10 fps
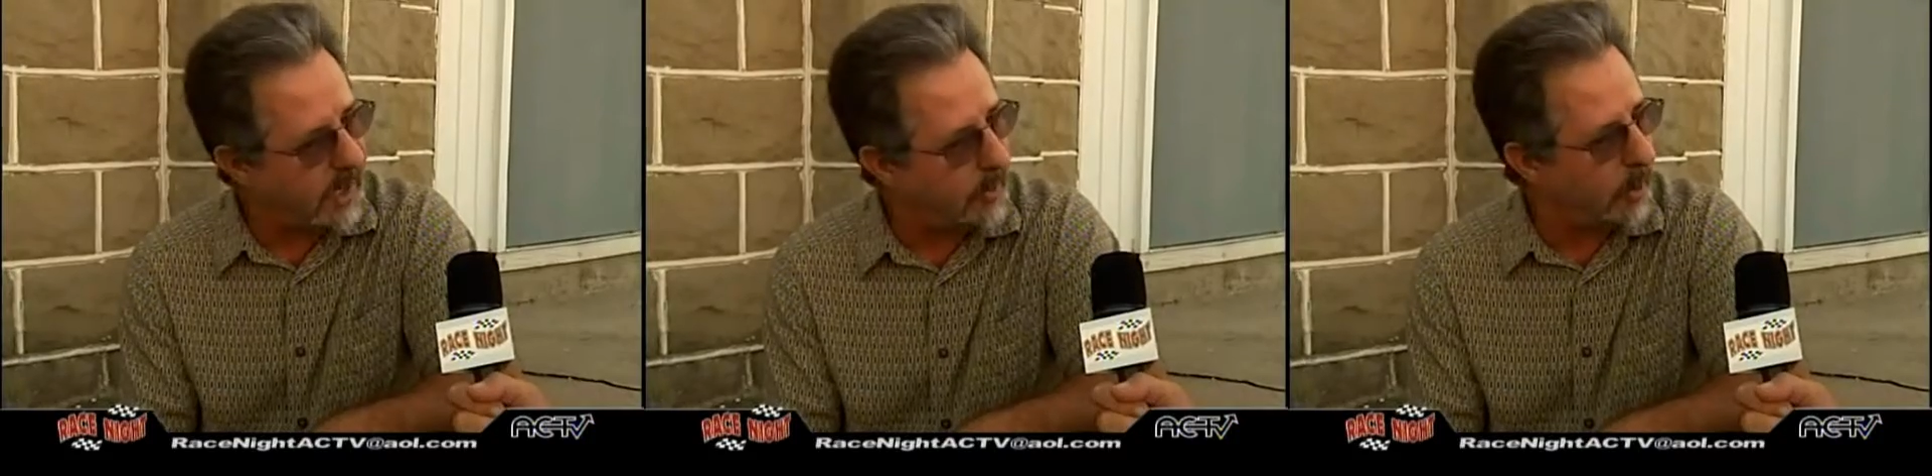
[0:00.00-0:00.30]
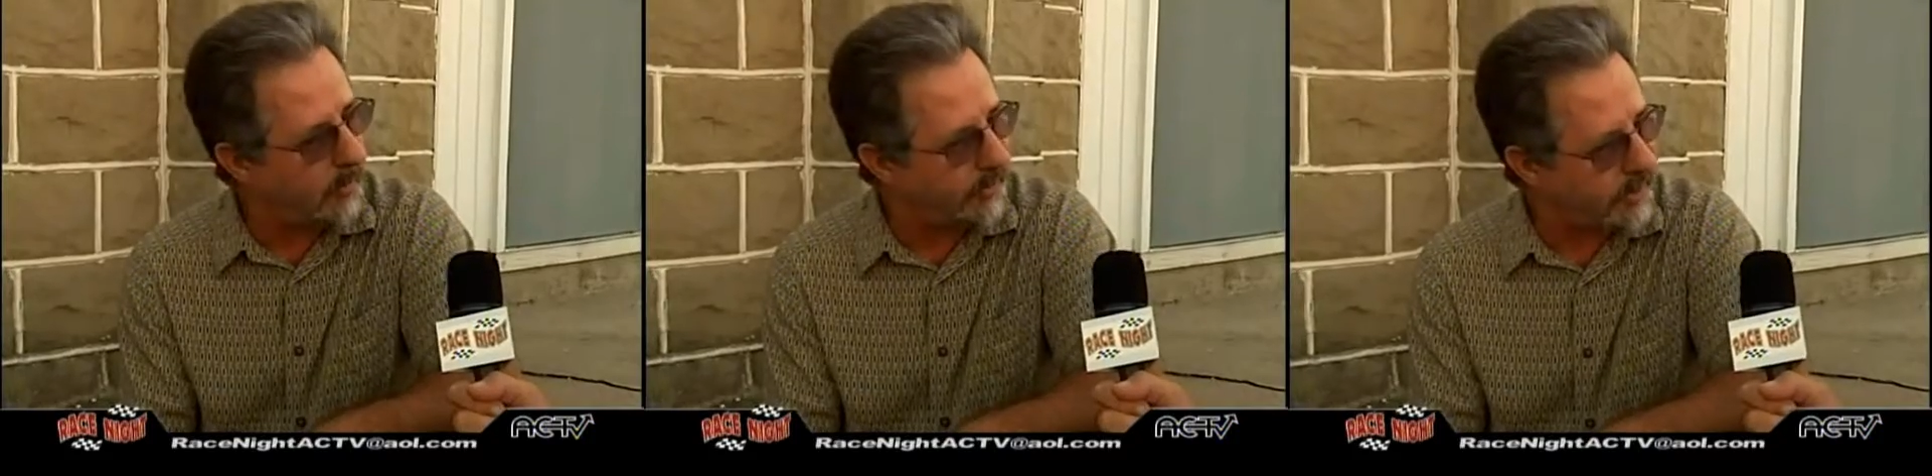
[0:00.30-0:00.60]
it
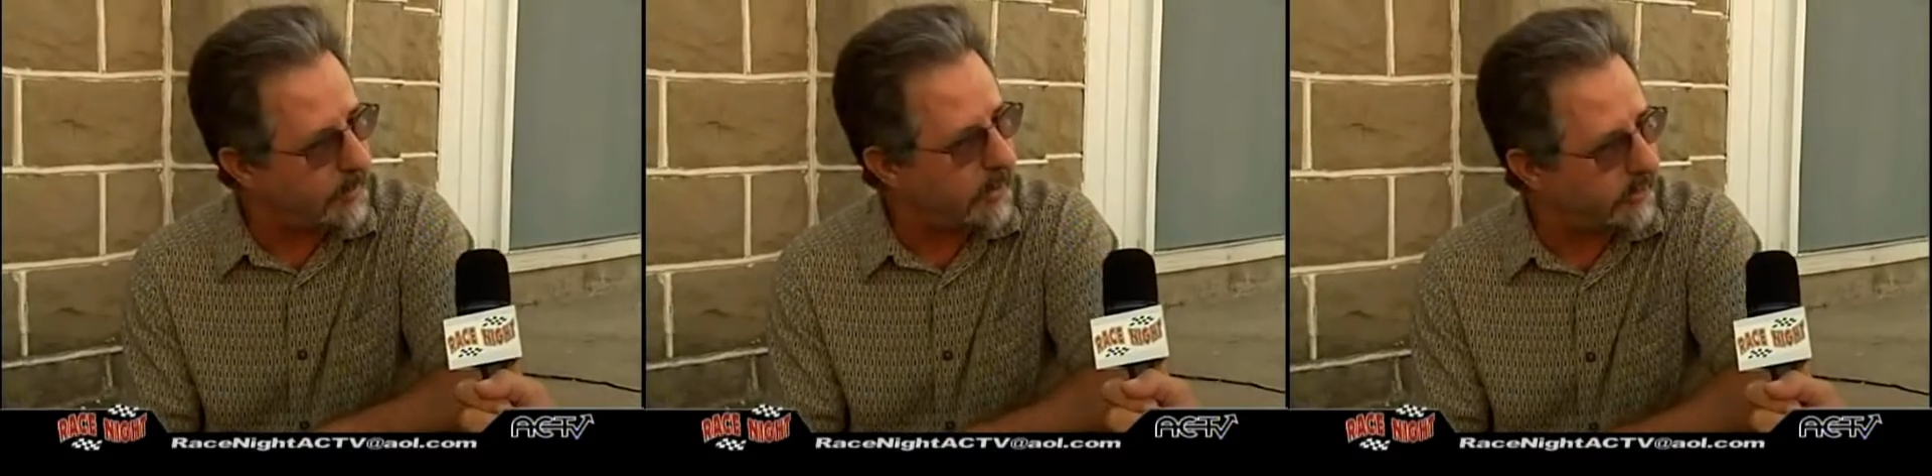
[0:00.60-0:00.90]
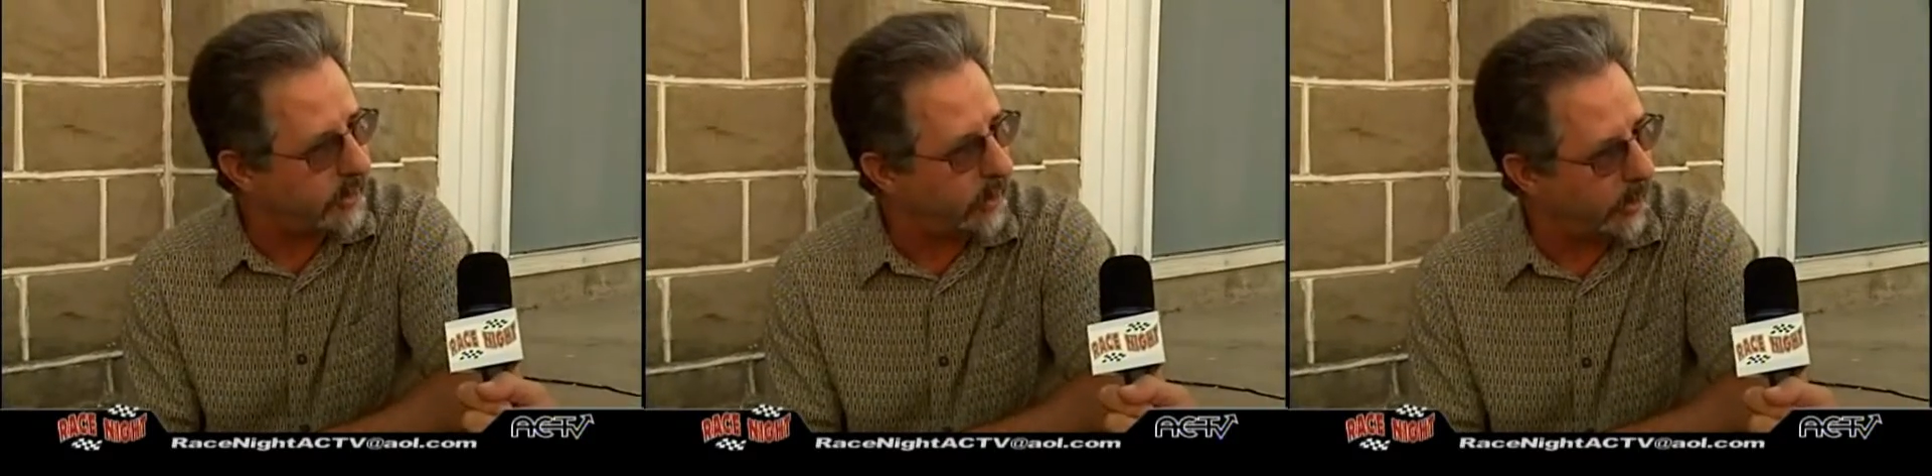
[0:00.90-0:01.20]
became more of a
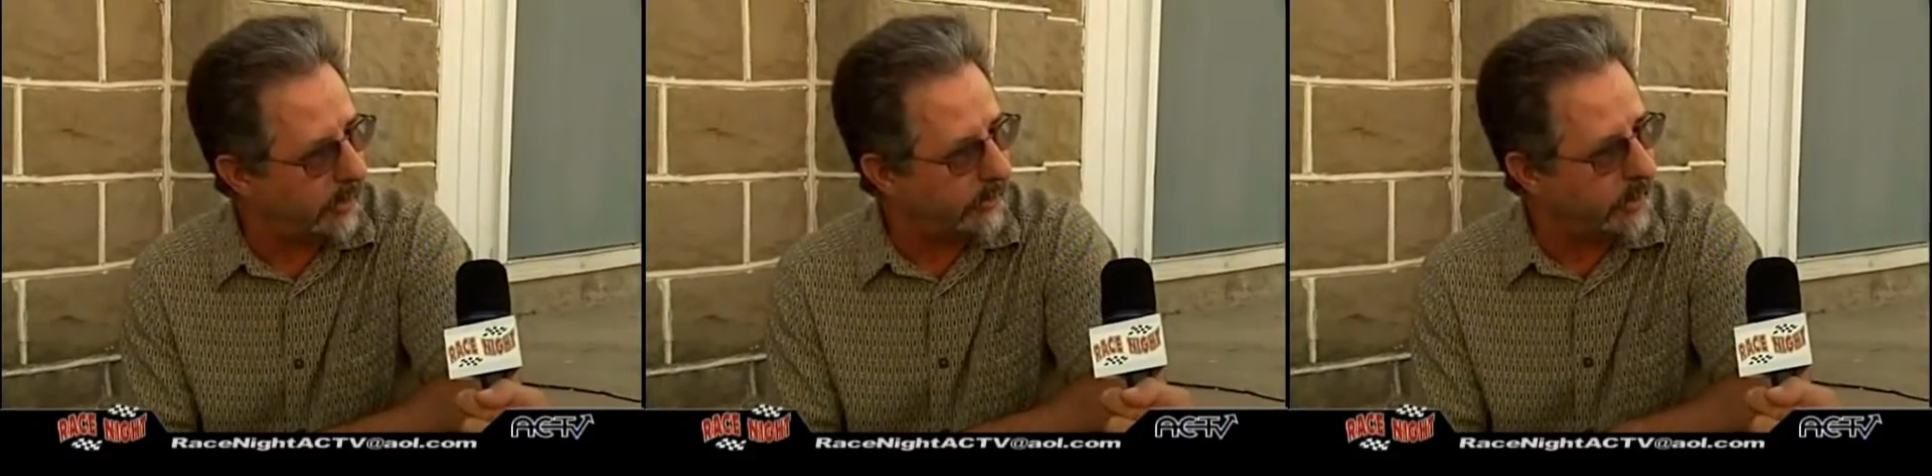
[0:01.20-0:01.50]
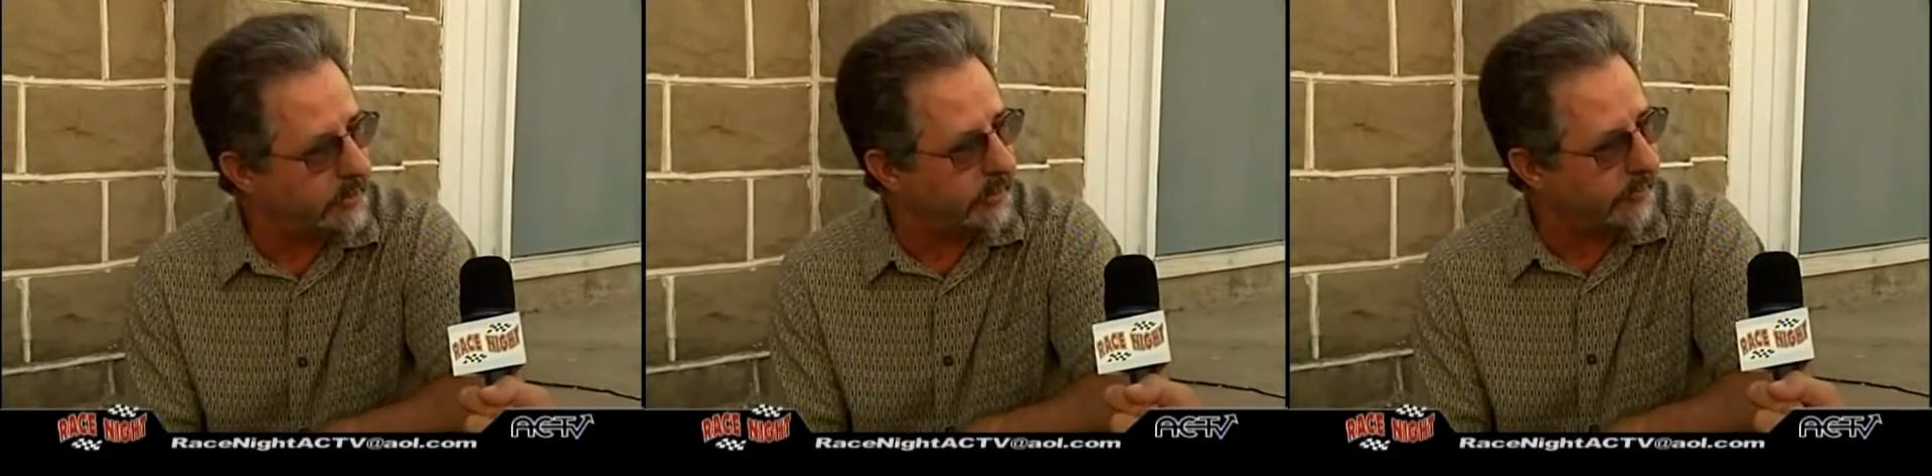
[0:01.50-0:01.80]
stepping stone
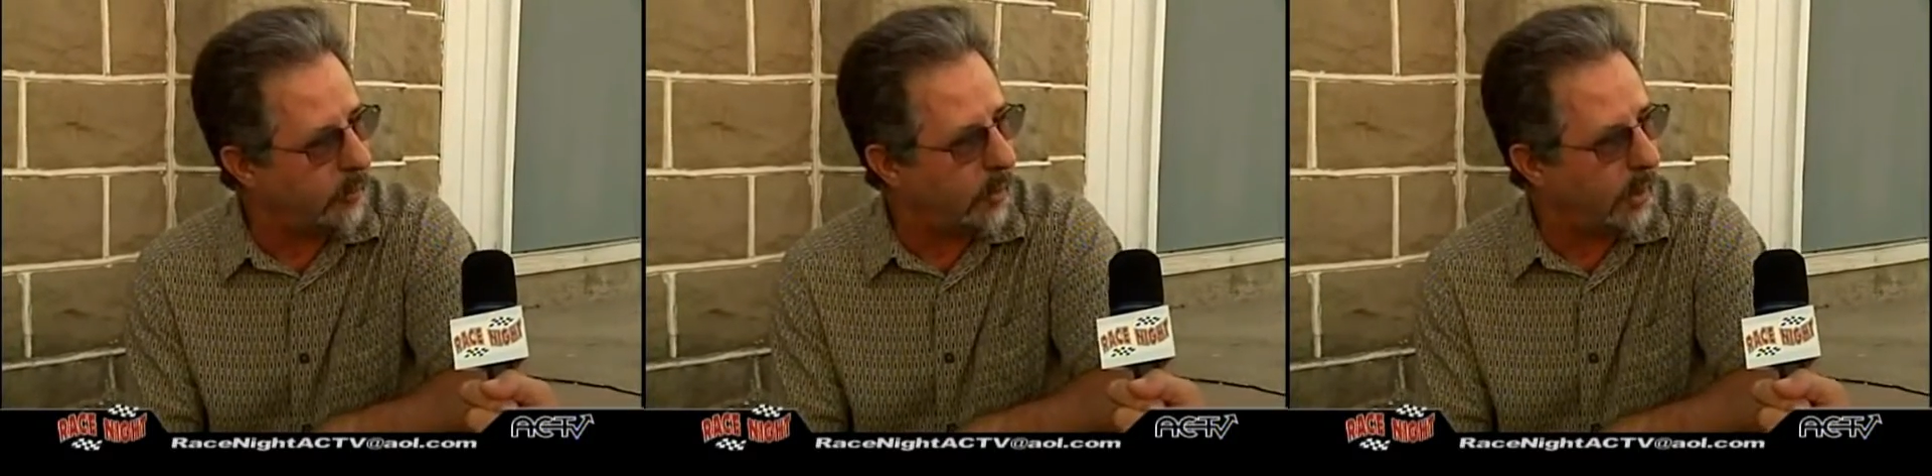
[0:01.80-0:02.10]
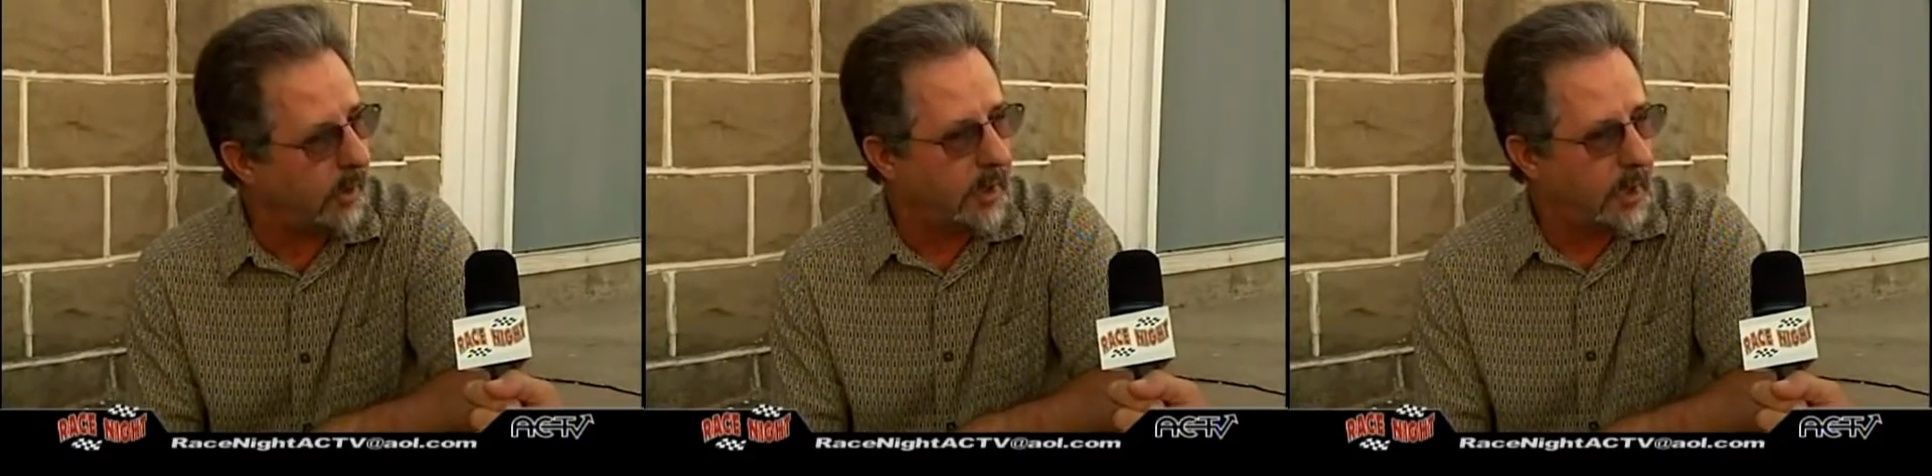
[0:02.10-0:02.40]
organization
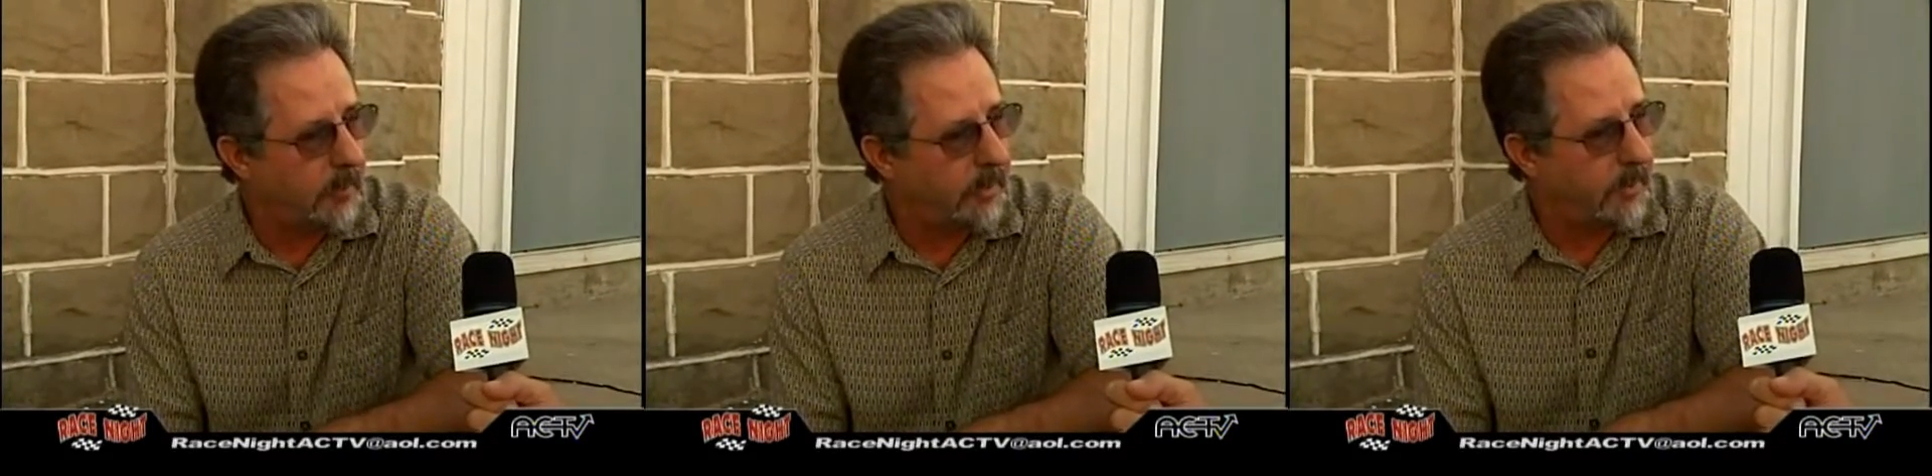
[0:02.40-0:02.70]
for